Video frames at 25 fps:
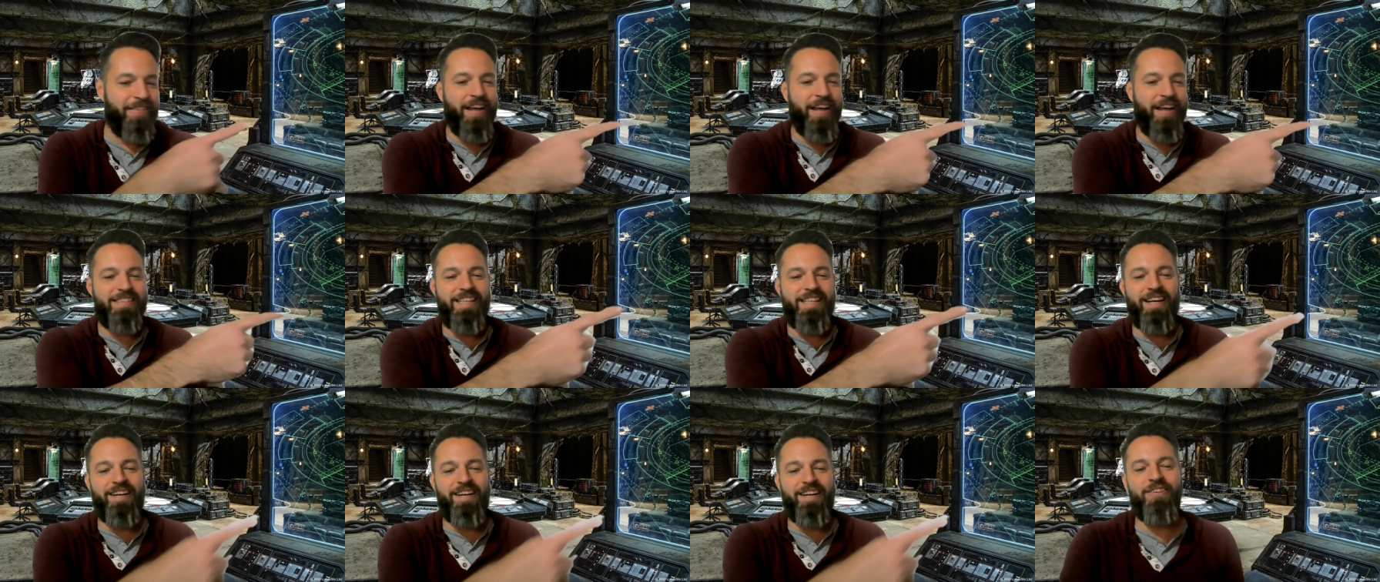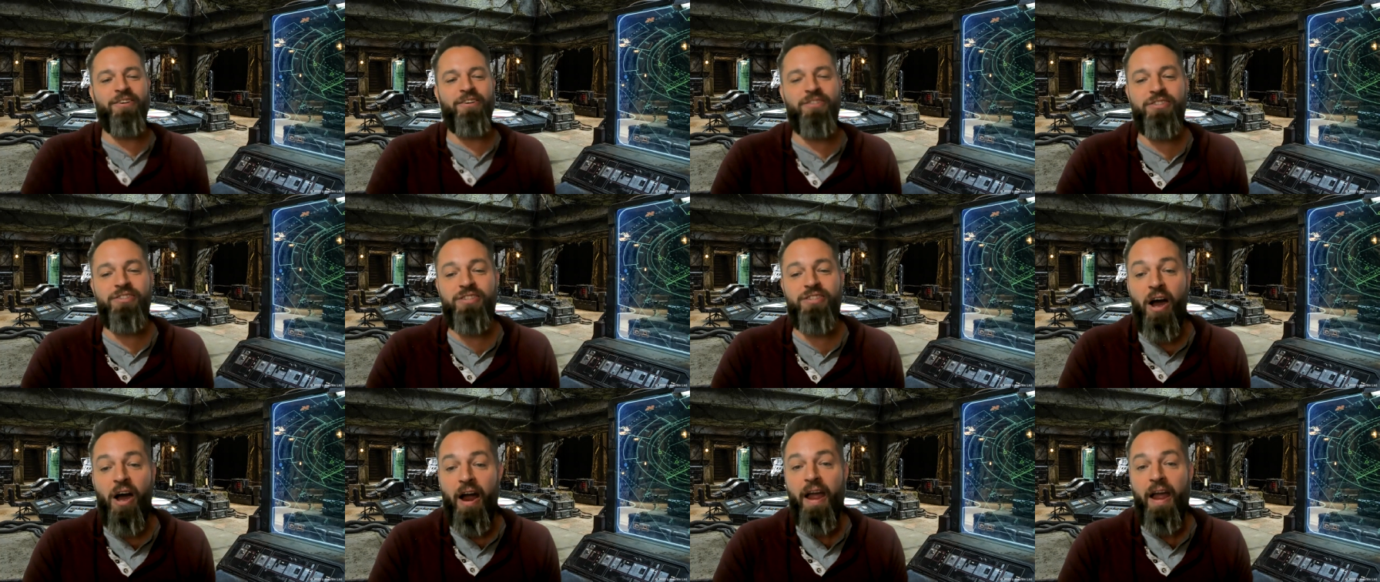that's kind of cool.
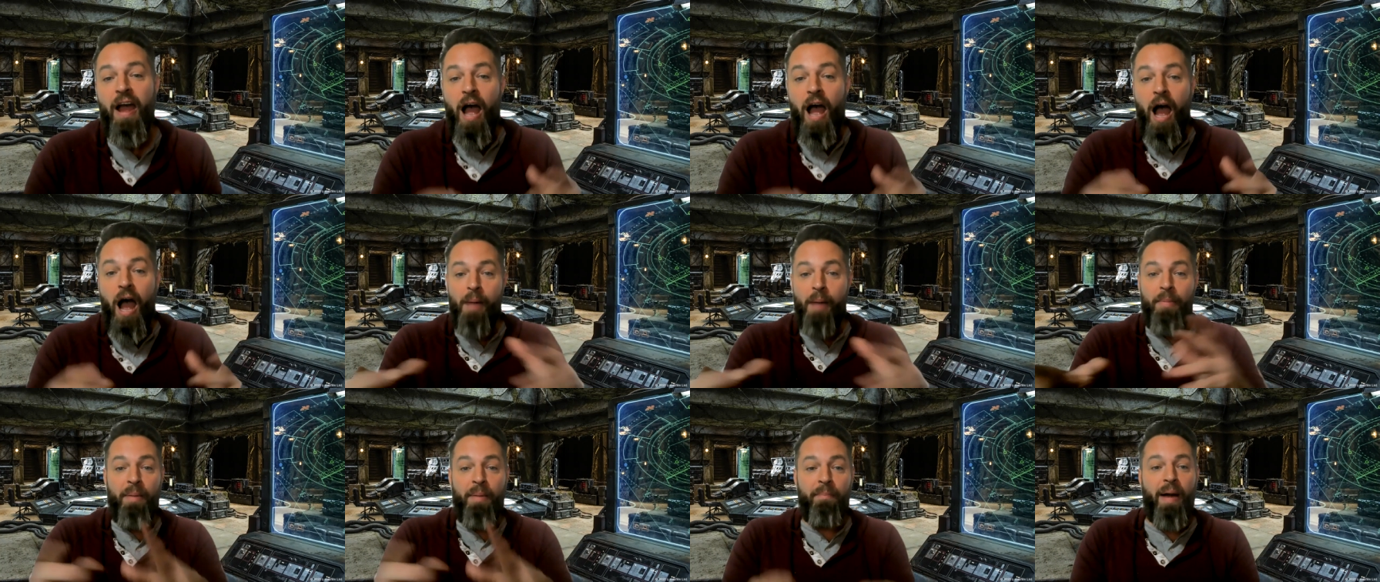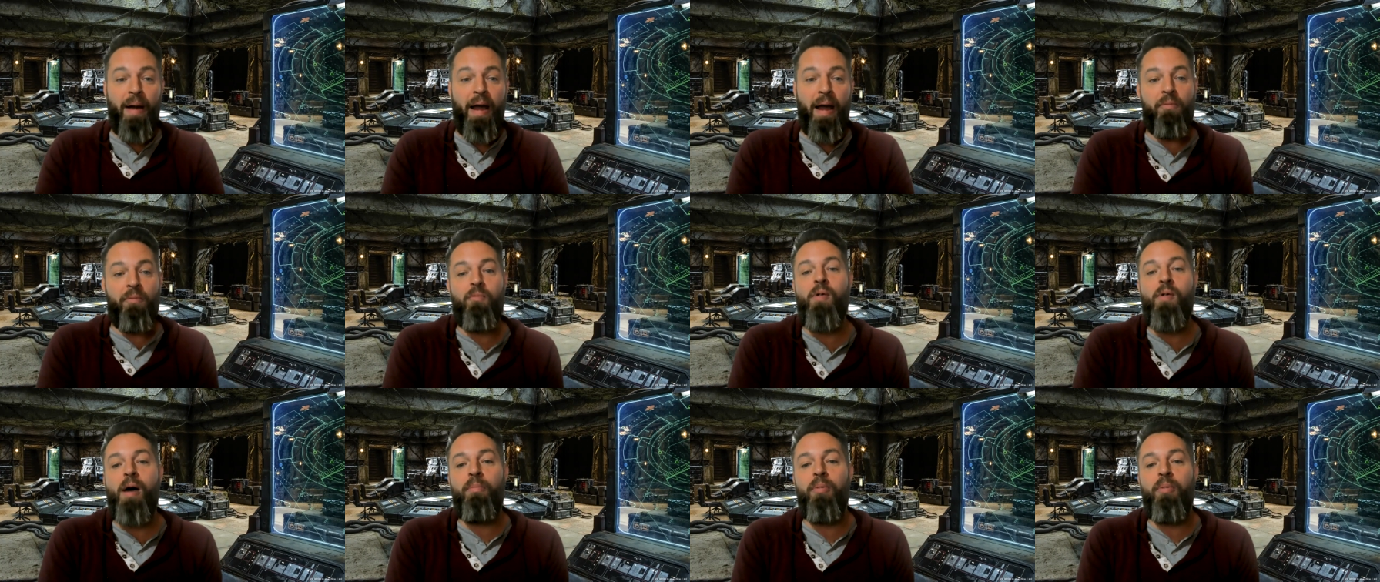Sorry, I'm in my
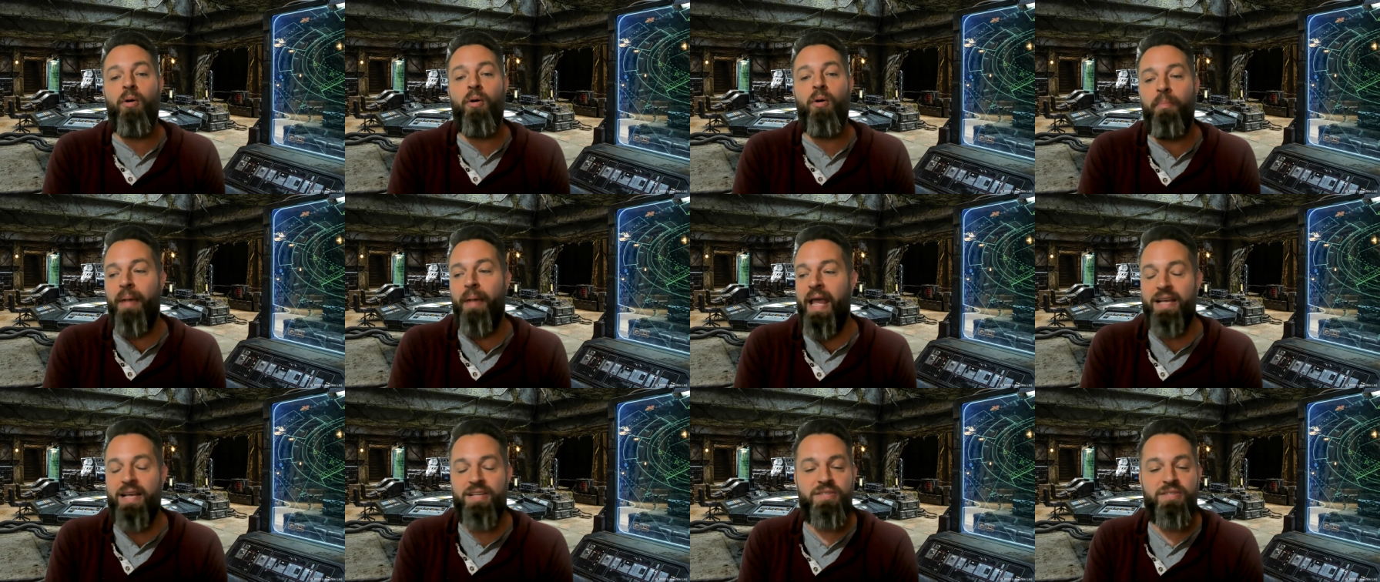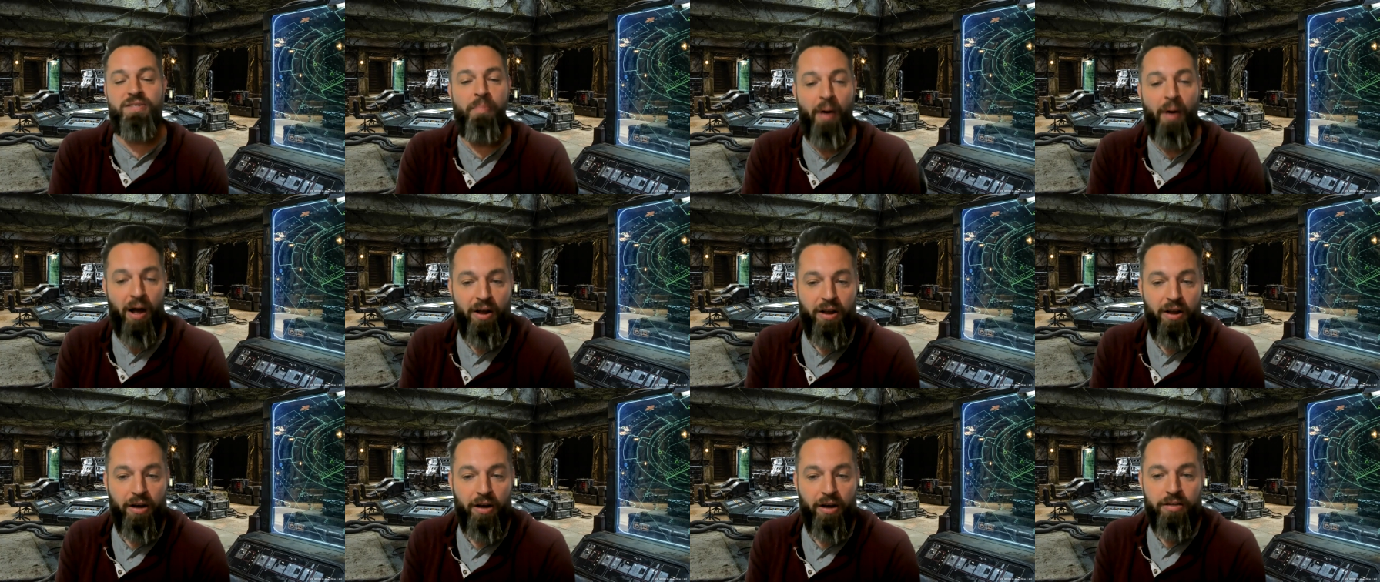Rebel base
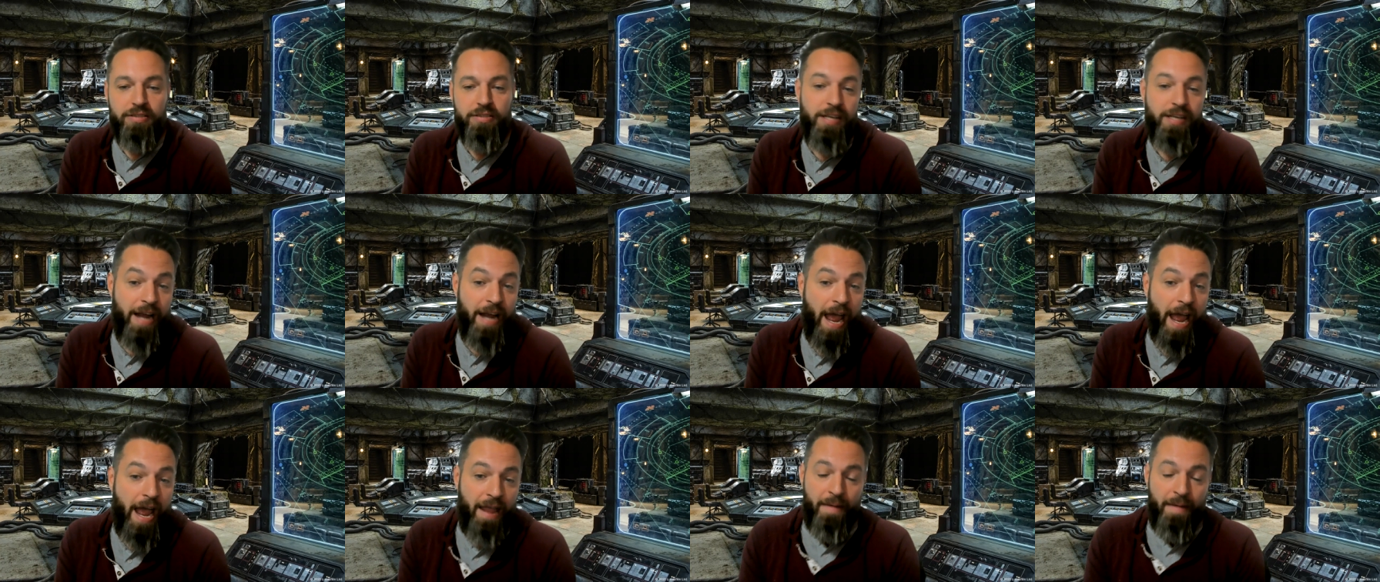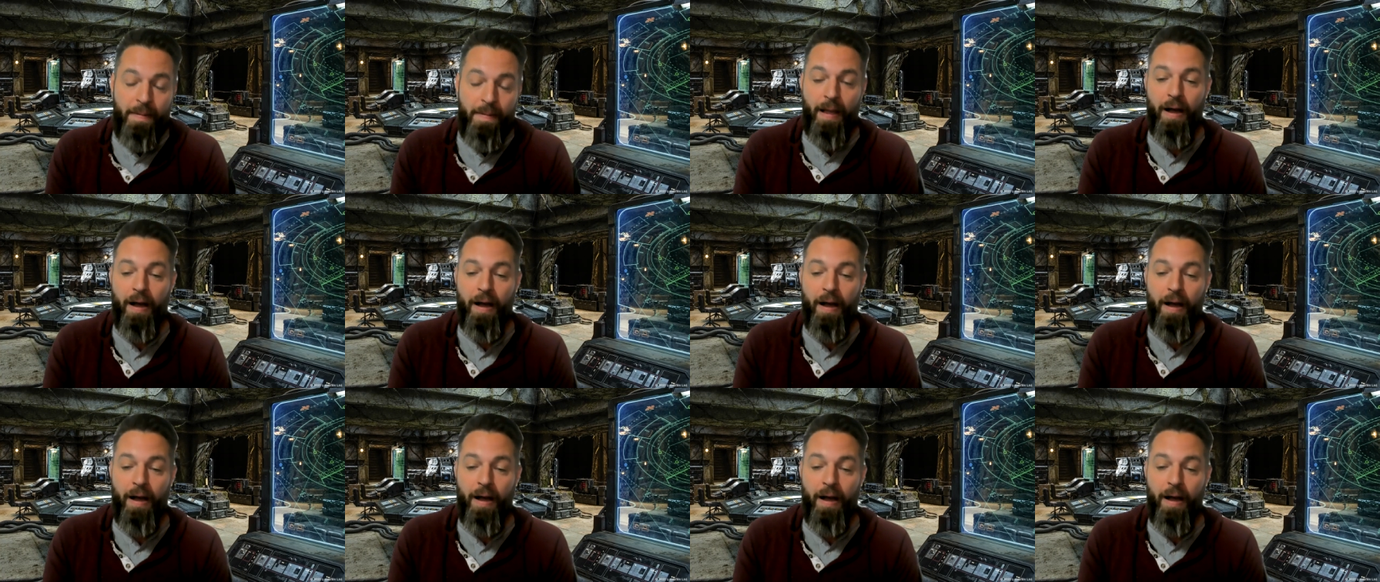bunker today,